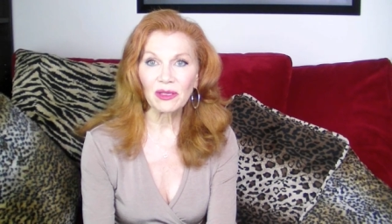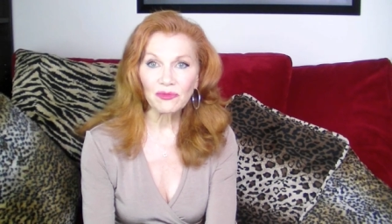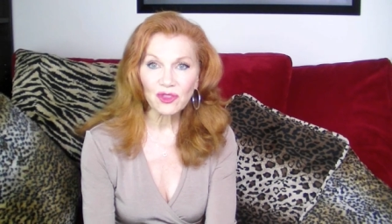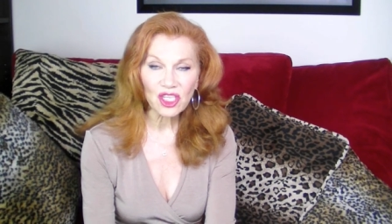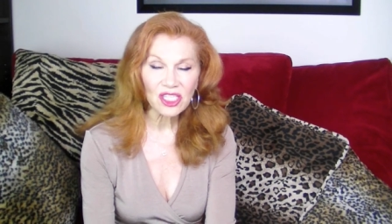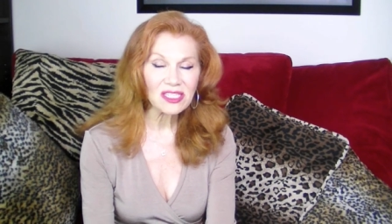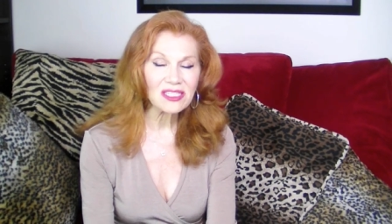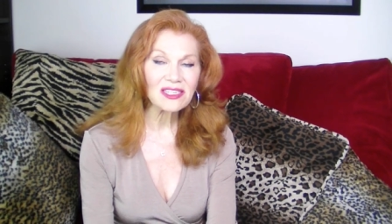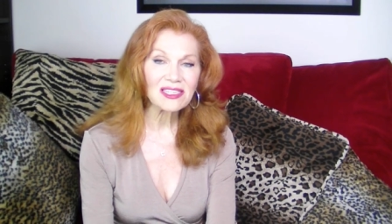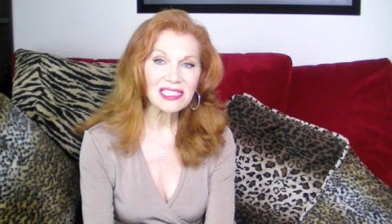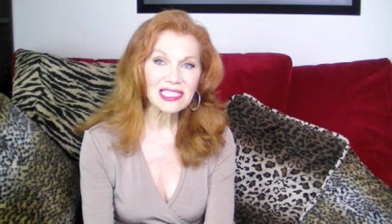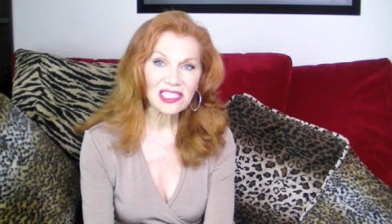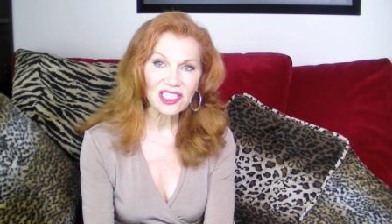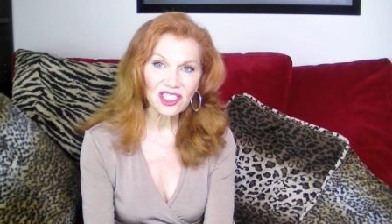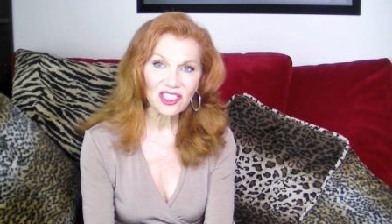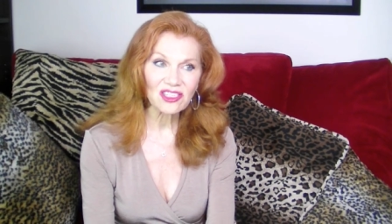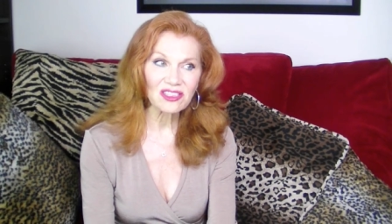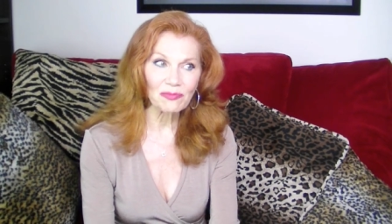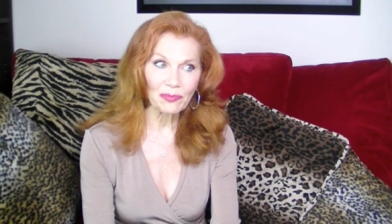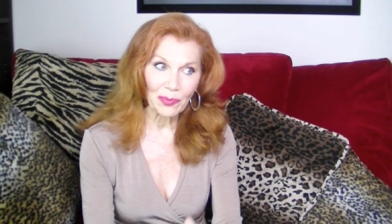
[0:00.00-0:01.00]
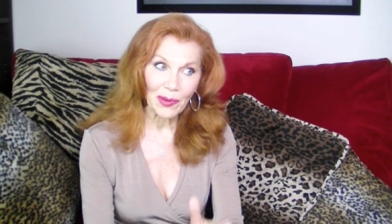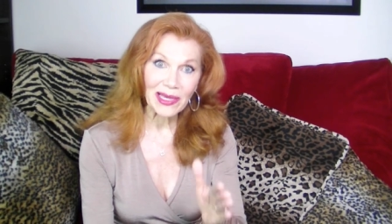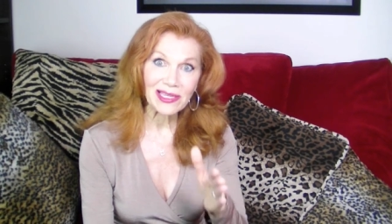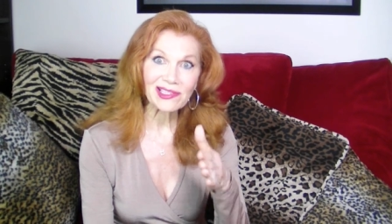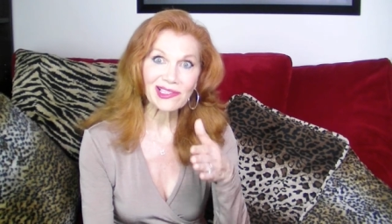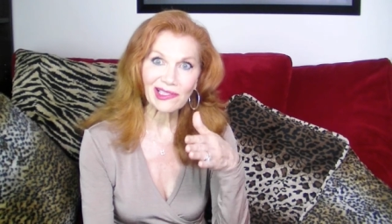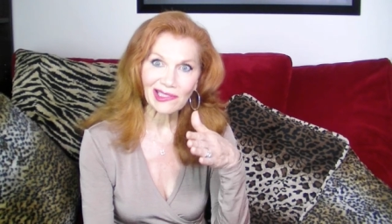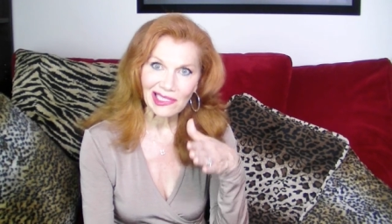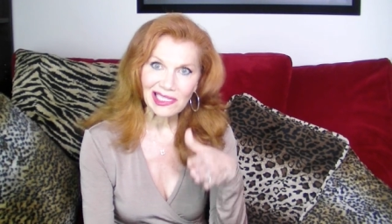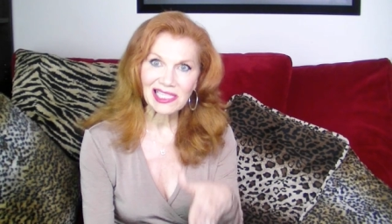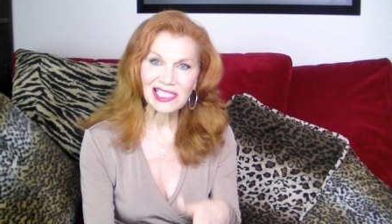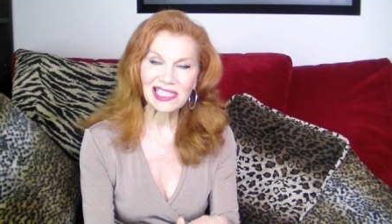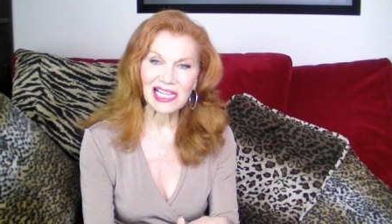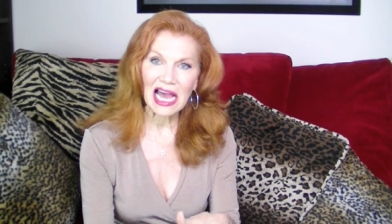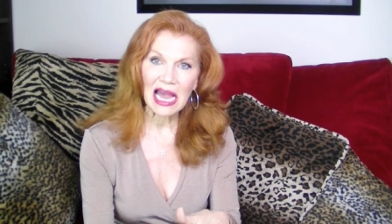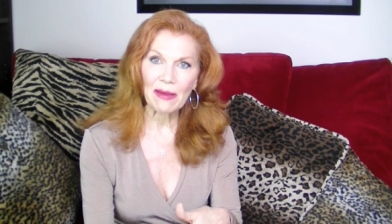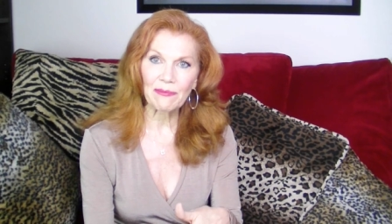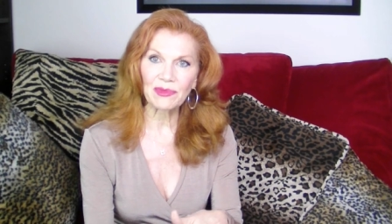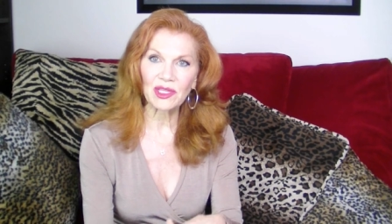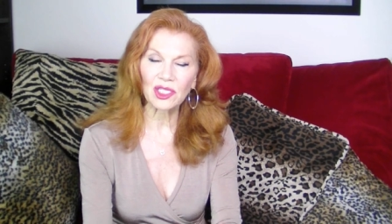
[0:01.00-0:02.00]
them just to basically
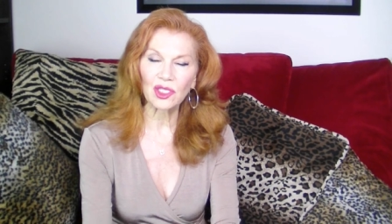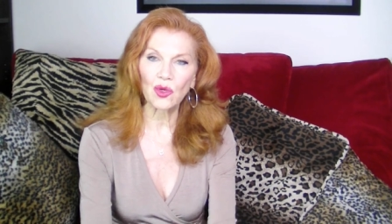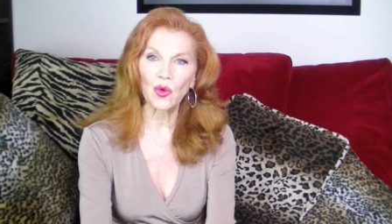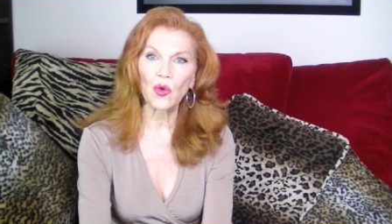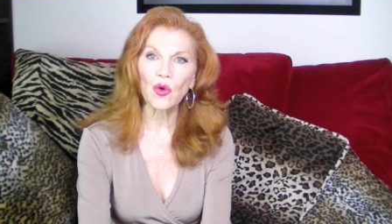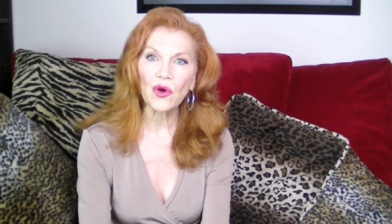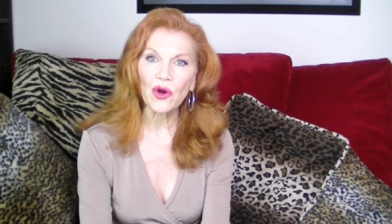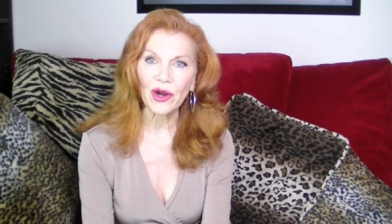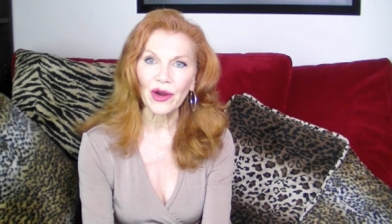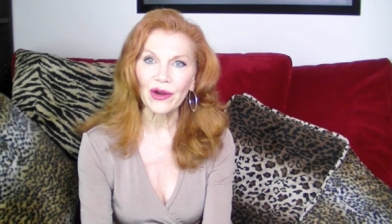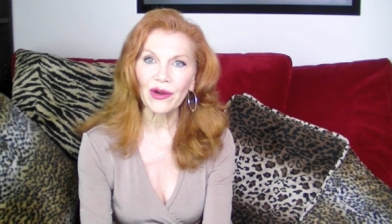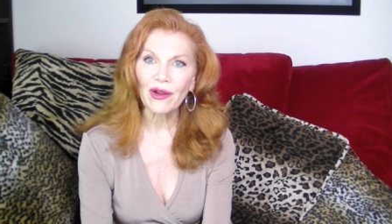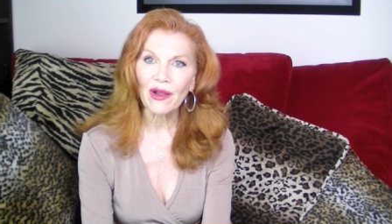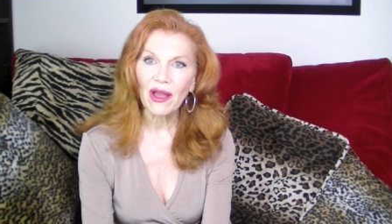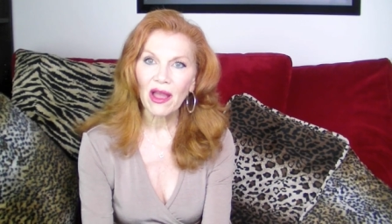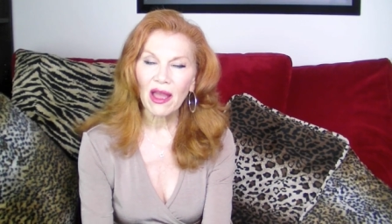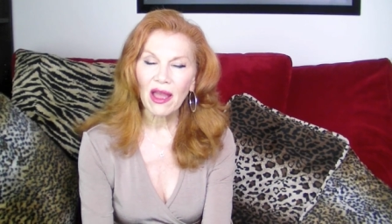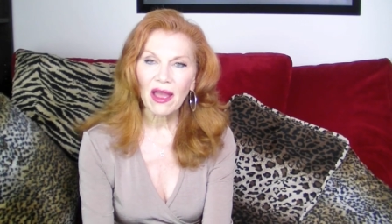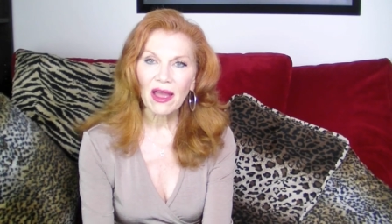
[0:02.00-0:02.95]
slam the door,